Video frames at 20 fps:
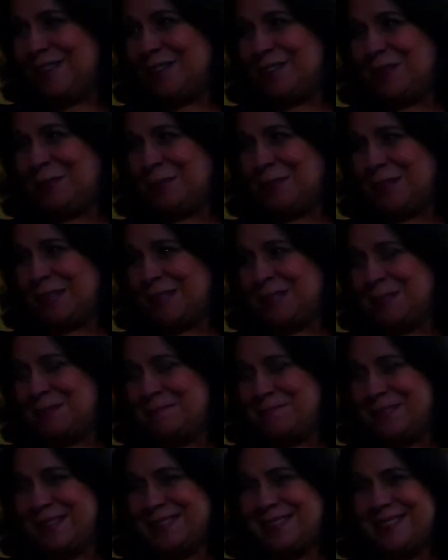so they were
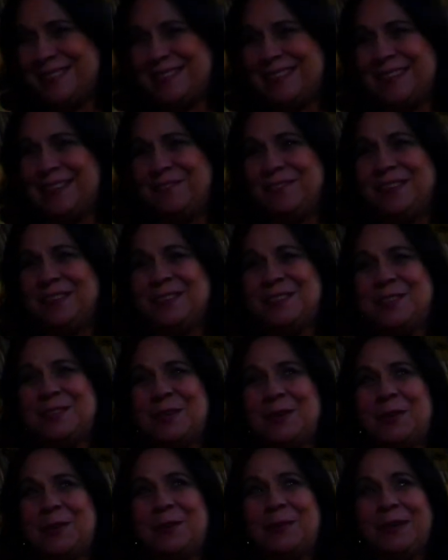expensive, and
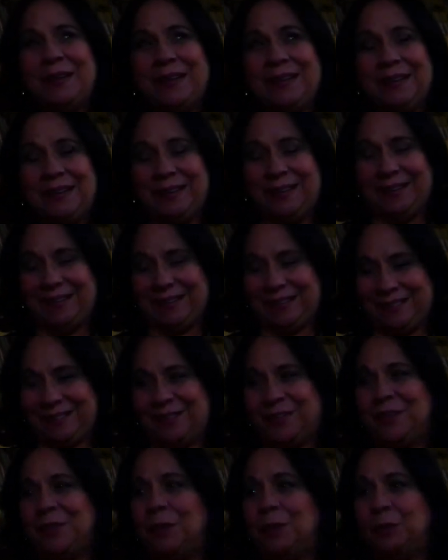so
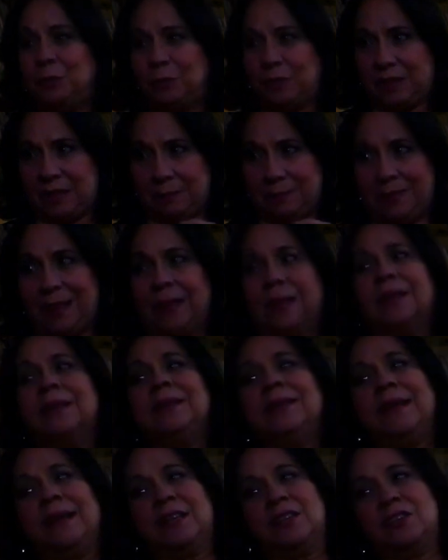you know to keep that
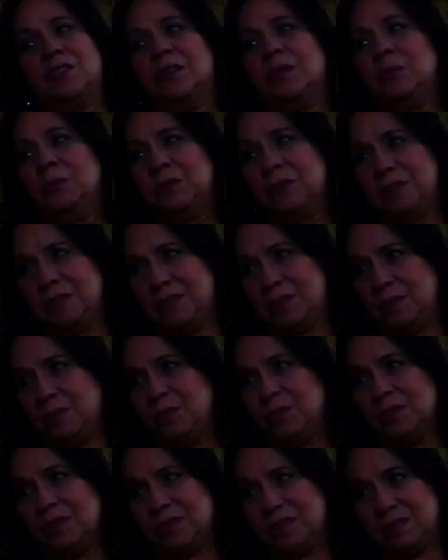connection was
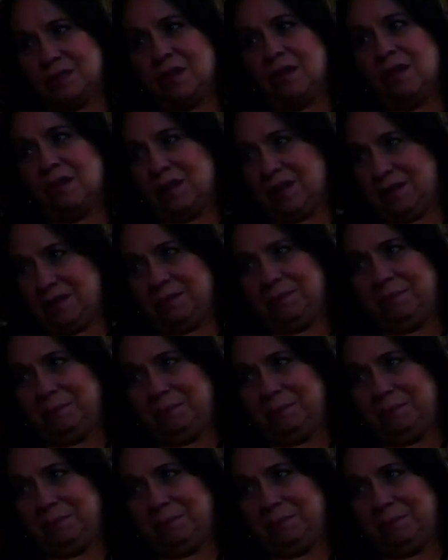was hard.